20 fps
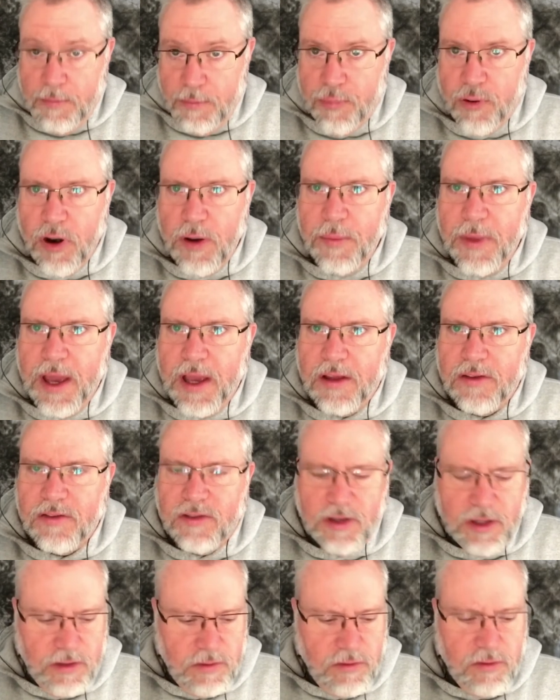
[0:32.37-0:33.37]
print
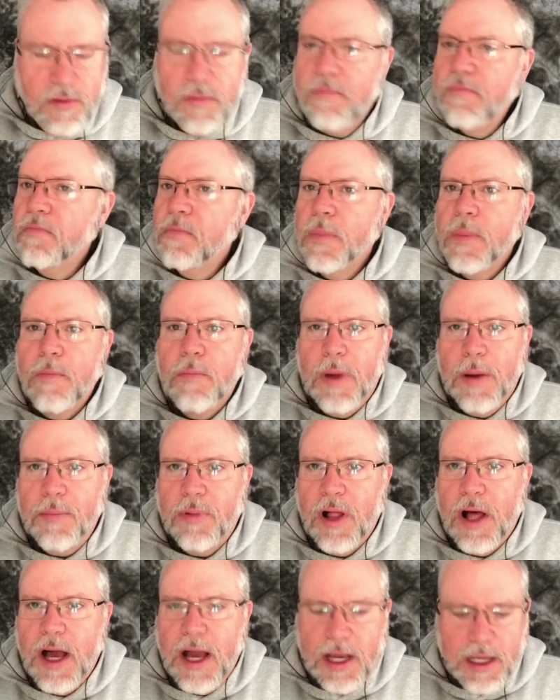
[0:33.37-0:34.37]
magazines, my
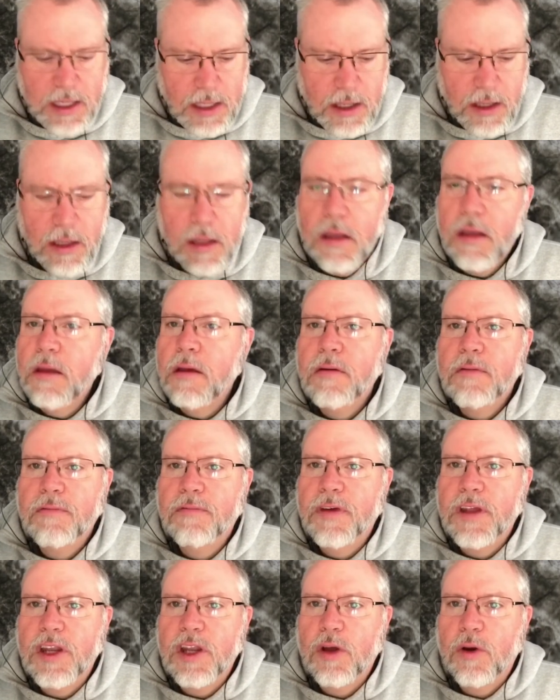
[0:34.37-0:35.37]
blog,
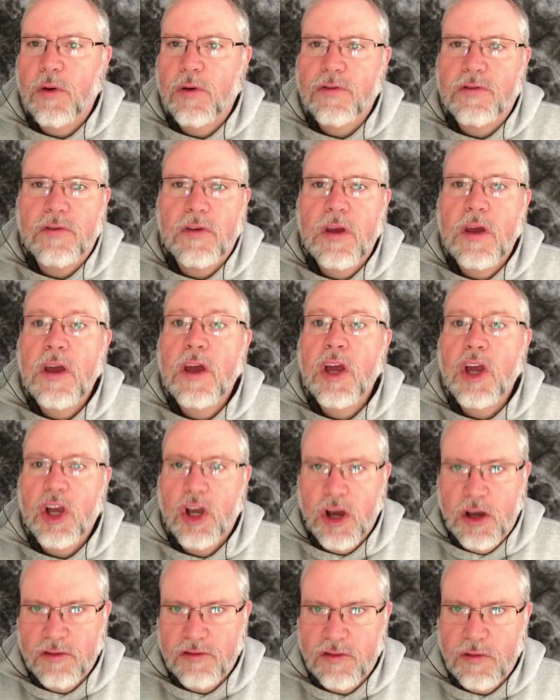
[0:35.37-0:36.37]
videos,
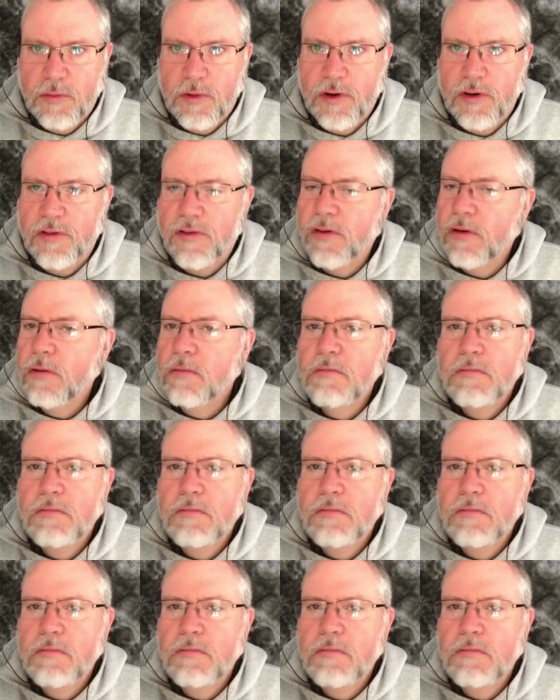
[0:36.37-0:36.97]
customers.